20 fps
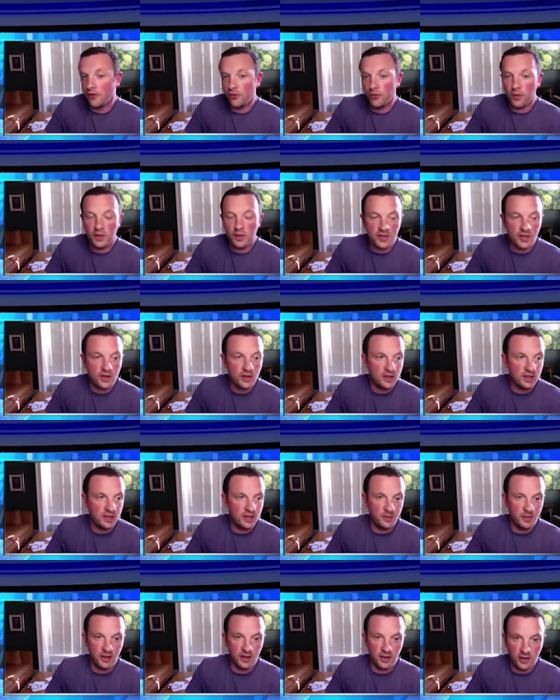we're talking
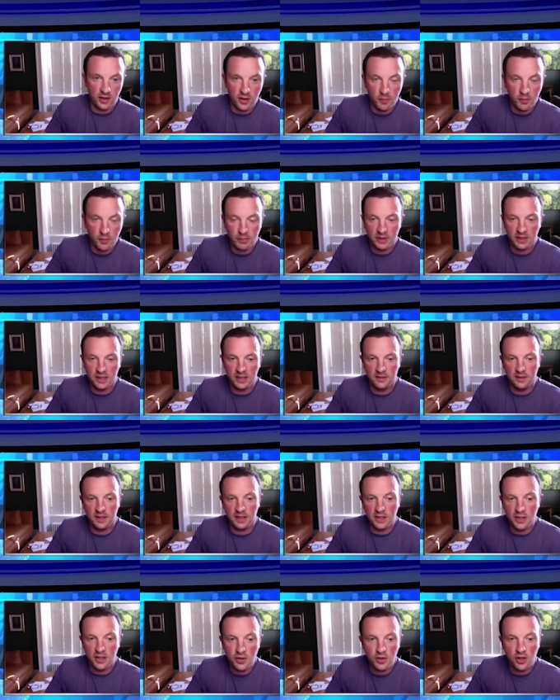about a
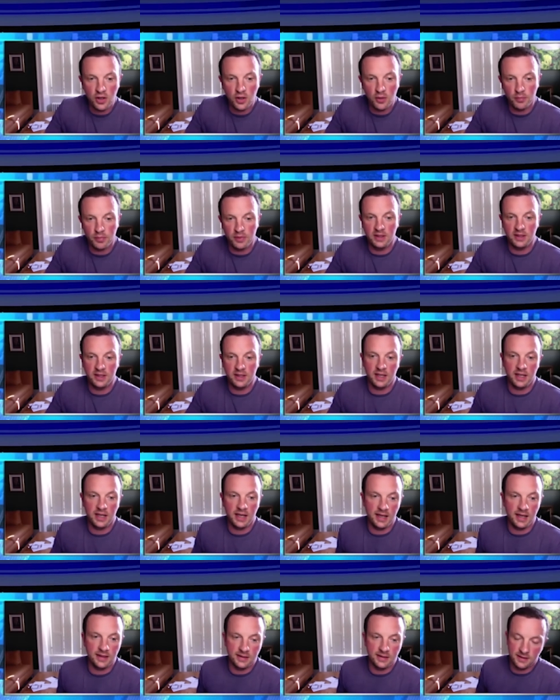new company that
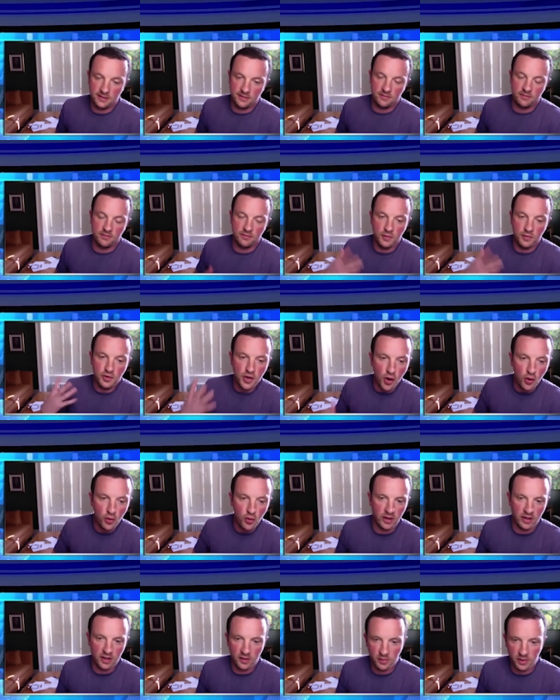has no
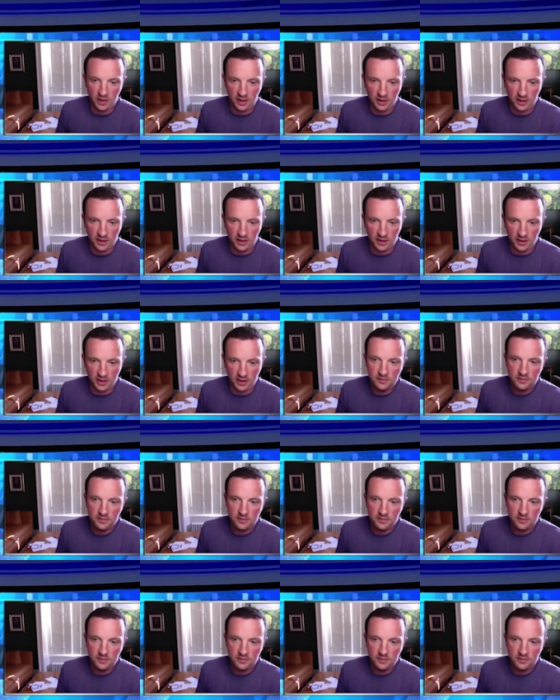credibility,